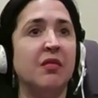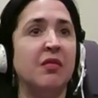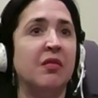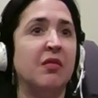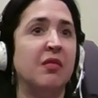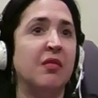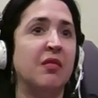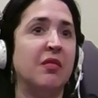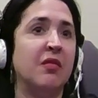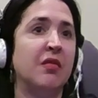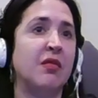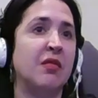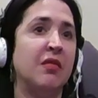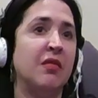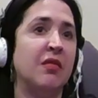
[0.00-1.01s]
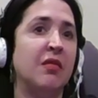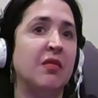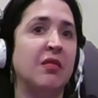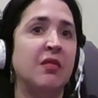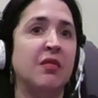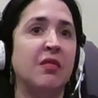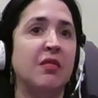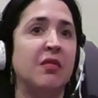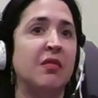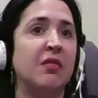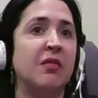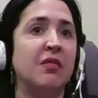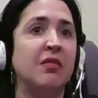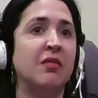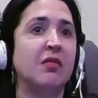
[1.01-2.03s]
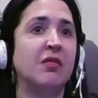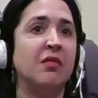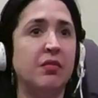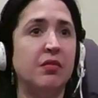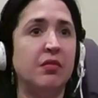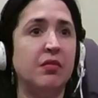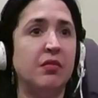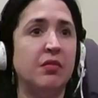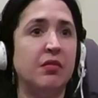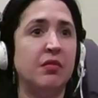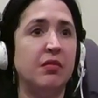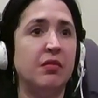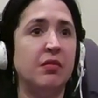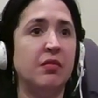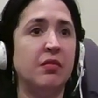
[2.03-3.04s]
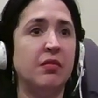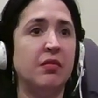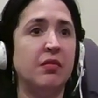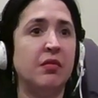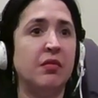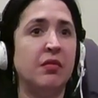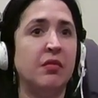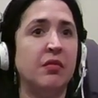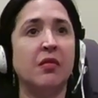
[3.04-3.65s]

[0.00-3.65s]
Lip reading: No words are spoken by the person on screen.